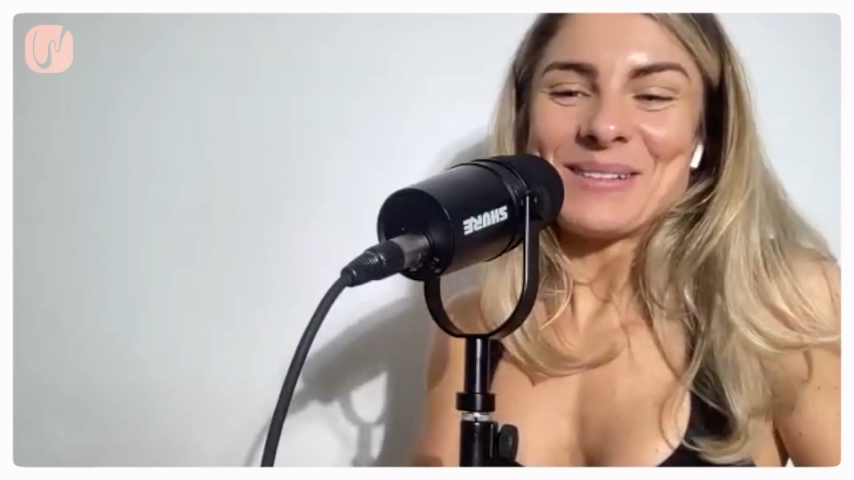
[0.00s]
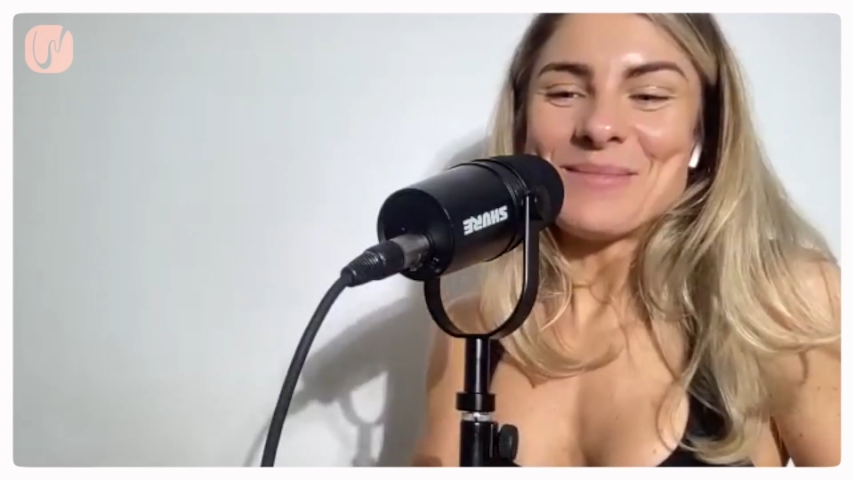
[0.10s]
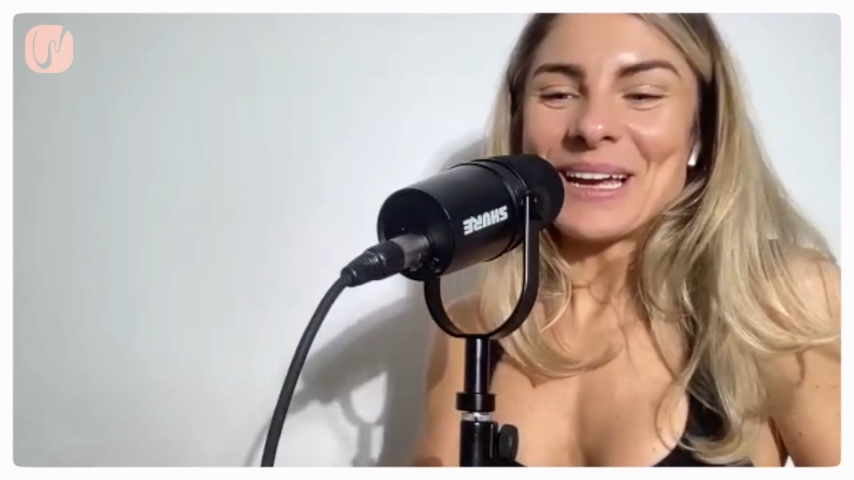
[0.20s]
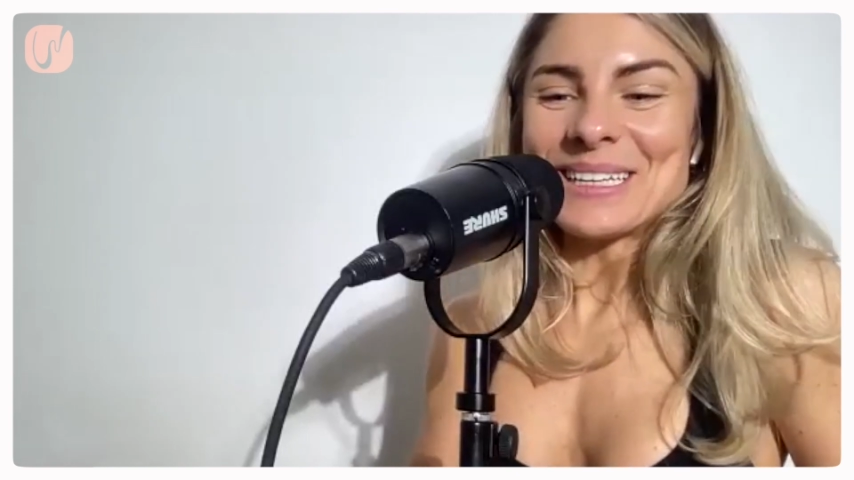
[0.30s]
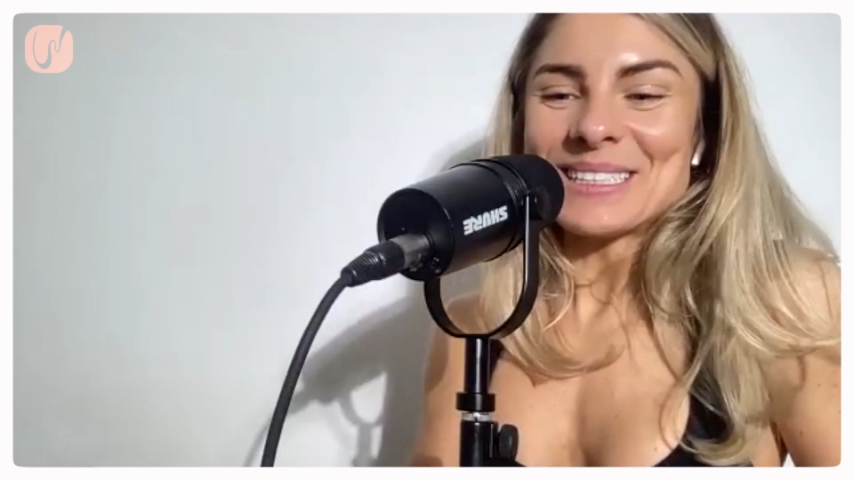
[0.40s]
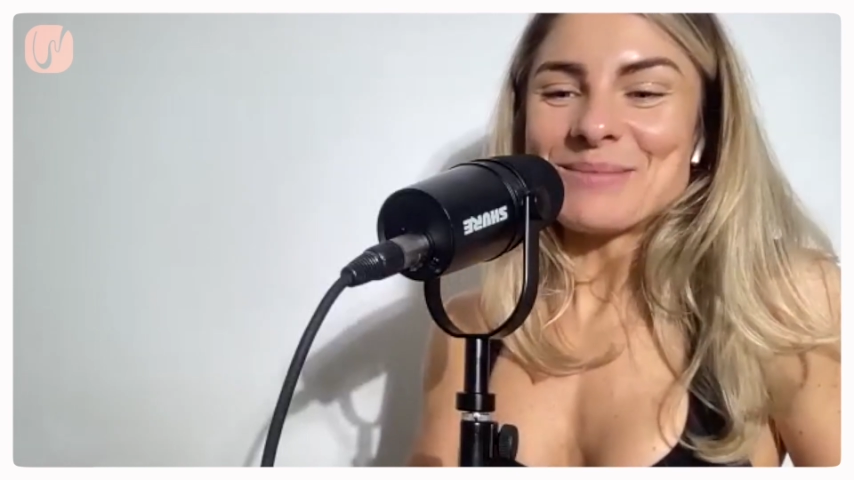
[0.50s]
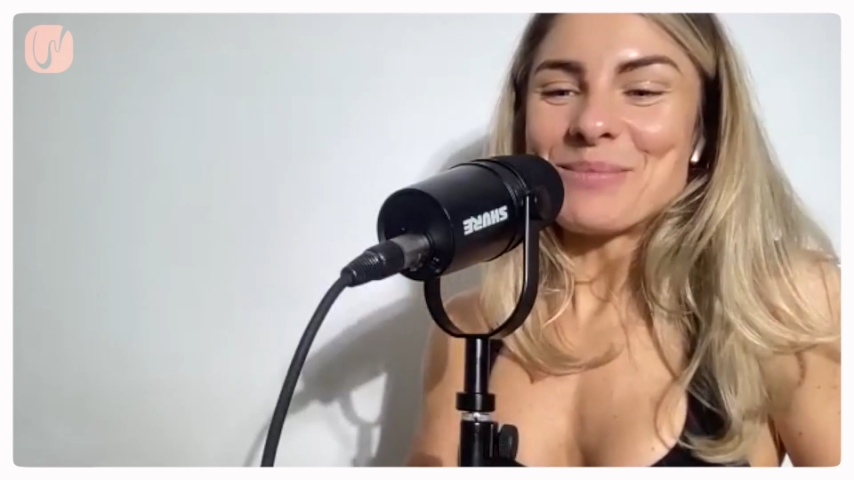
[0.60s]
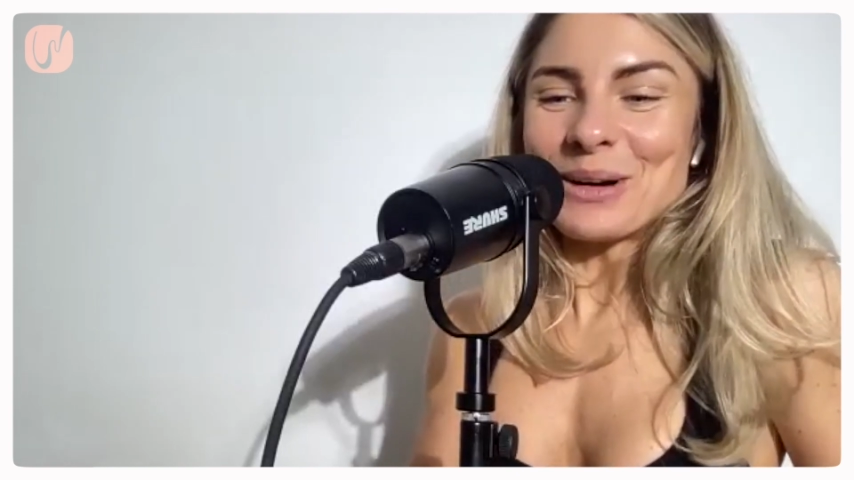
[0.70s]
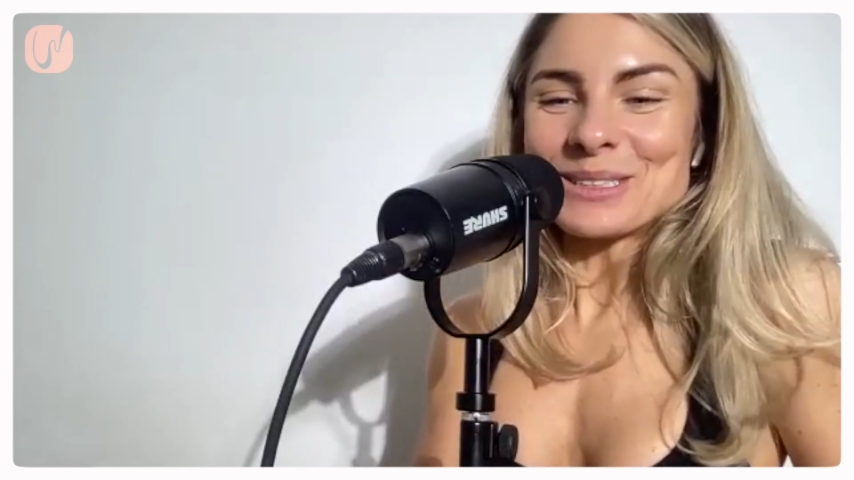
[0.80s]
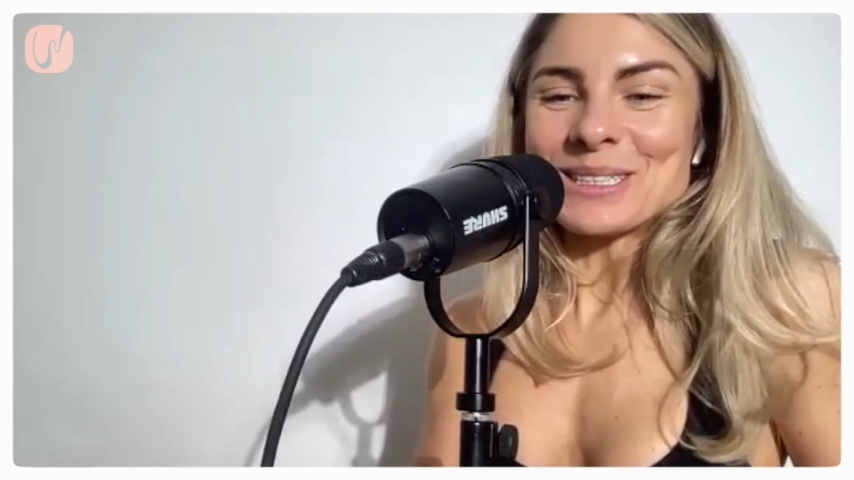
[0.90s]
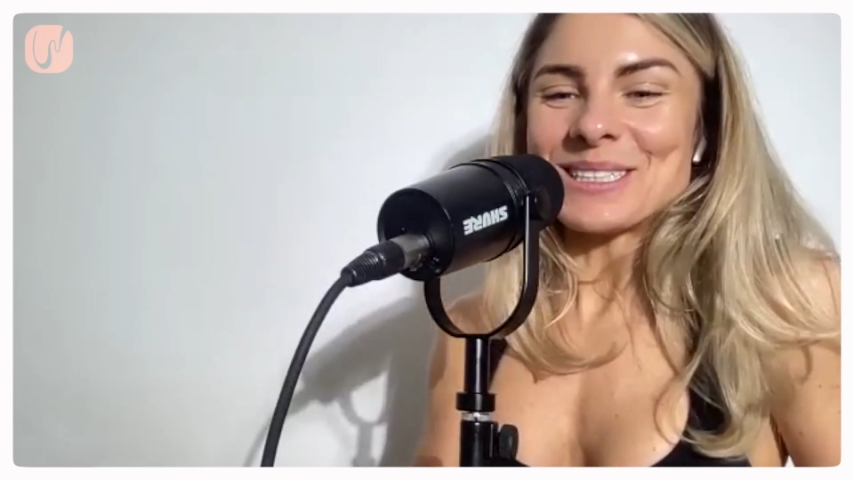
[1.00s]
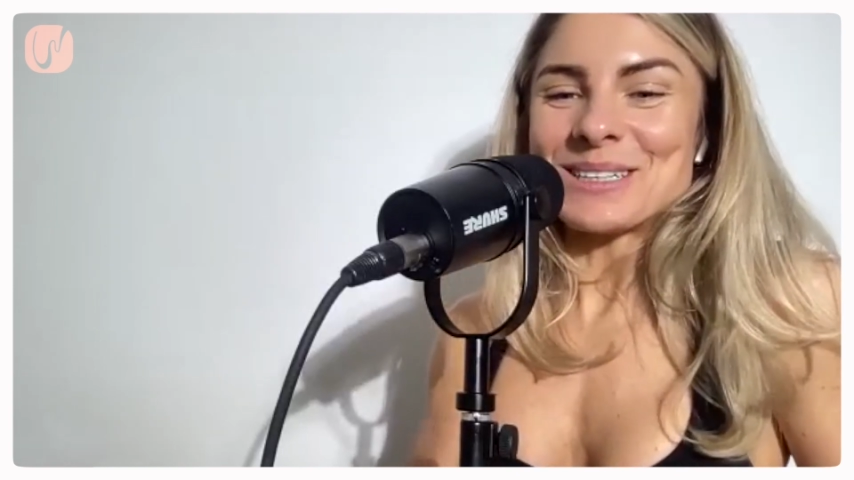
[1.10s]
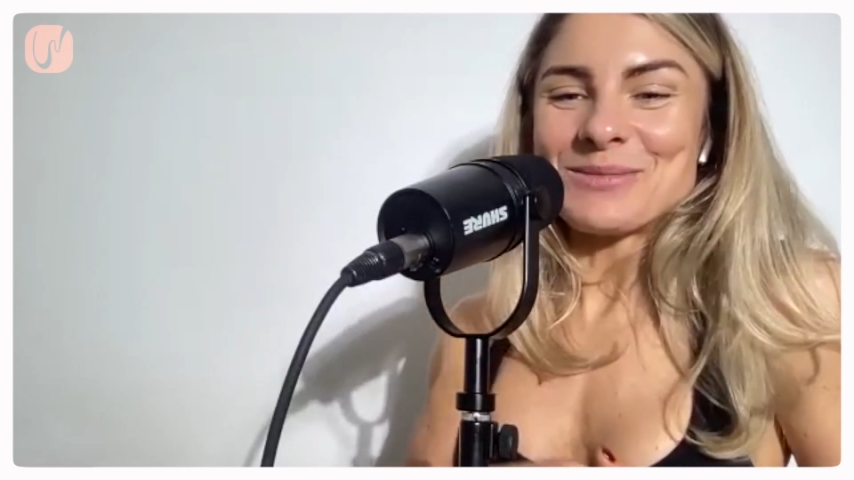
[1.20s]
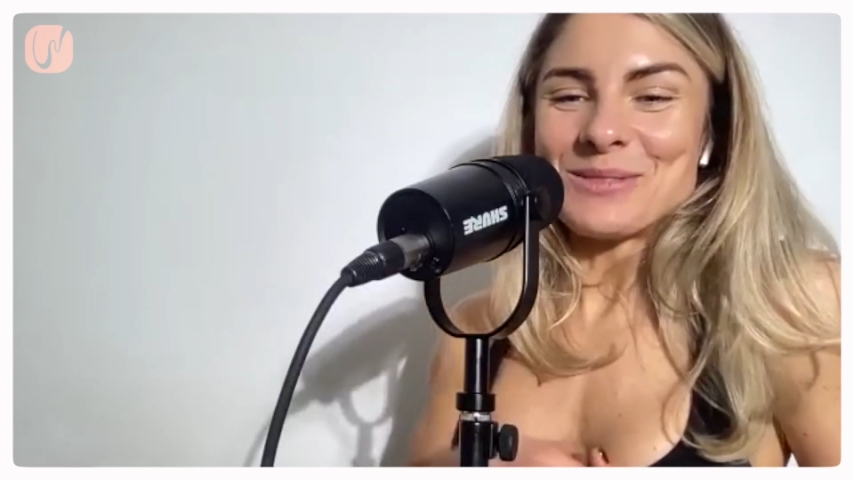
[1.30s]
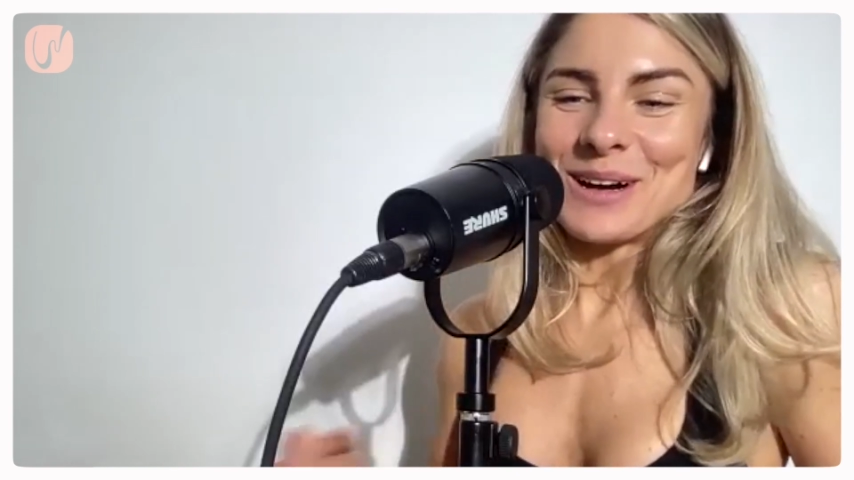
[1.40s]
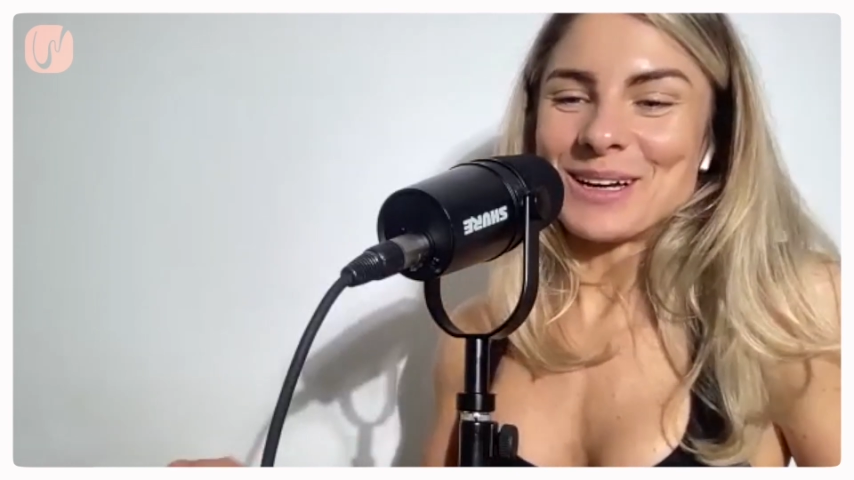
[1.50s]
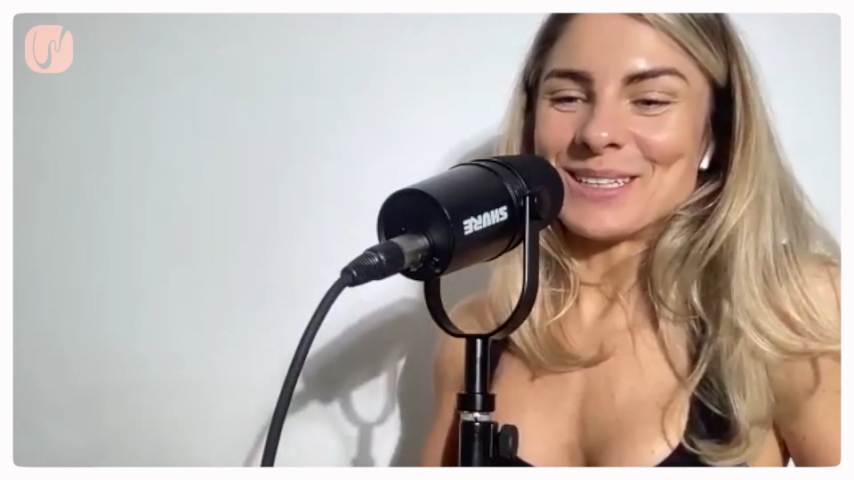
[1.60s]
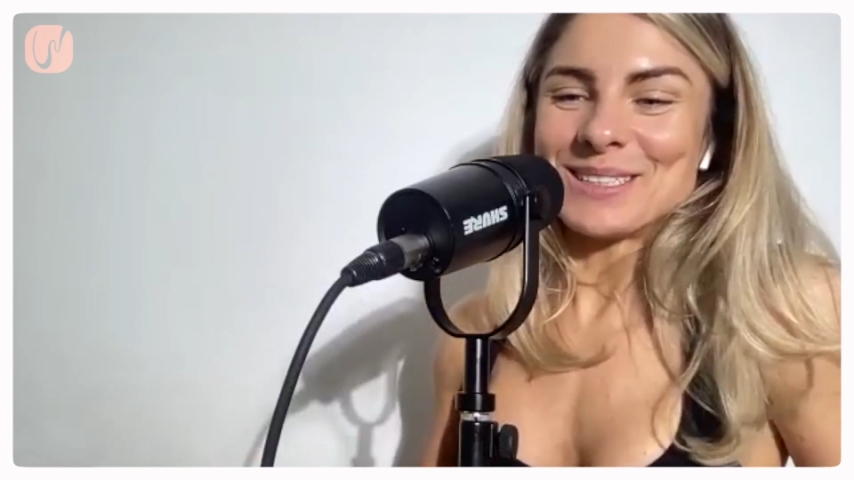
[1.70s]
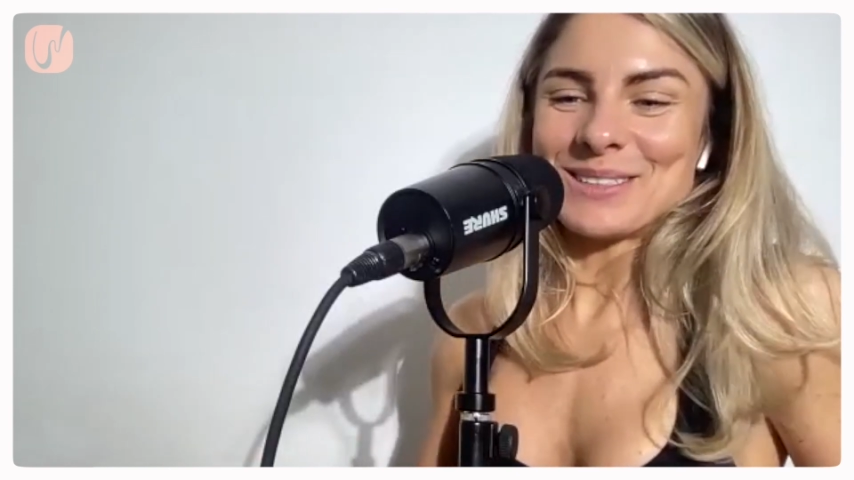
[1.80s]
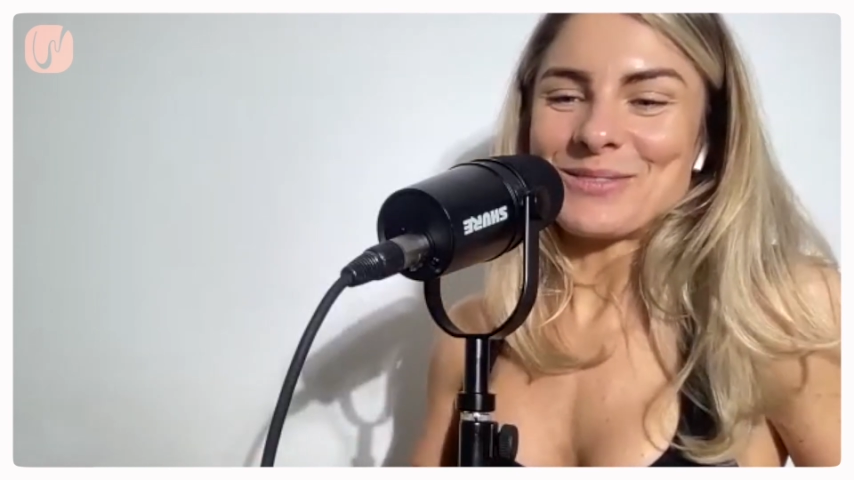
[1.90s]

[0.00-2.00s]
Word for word: Amazing positive words